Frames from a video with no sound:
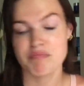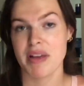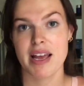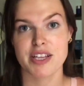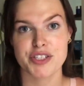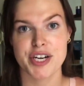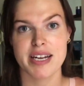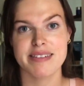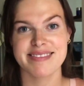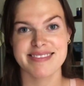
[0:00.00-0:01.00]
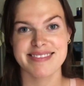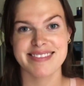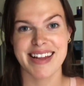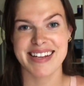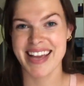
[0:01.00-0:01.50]
answer it.
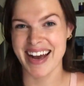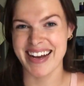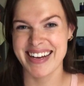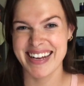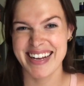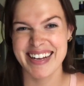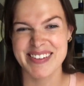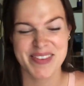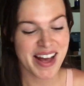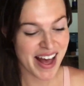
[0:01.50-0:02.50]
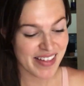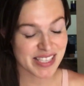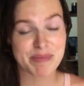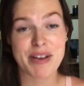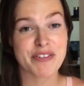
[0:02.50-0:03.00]
And yeah, this
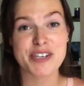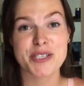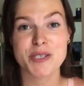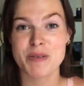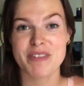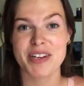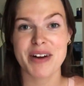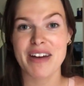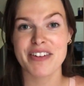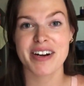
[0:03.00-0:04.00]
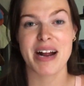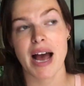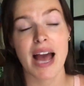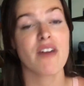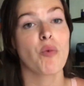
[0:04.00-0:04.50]
is my first YouTube video ever.
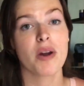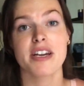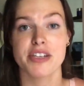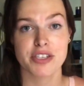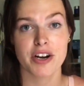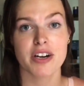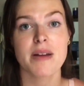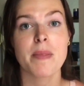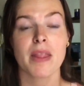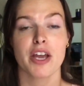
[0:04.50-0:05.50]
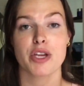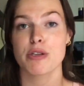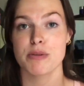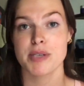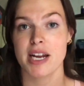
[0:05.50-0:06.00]
I have wanted to start a
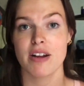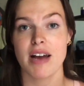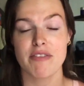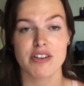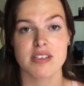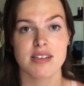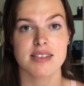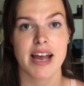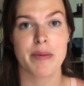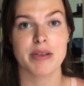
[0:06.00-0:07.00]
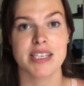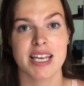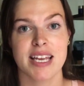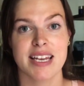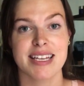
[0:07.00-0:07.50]
YouTube channel ever since I was
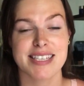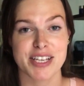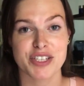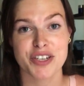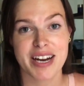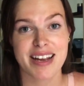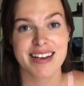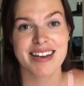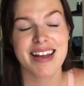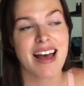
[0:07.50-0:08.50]
in 6th grade.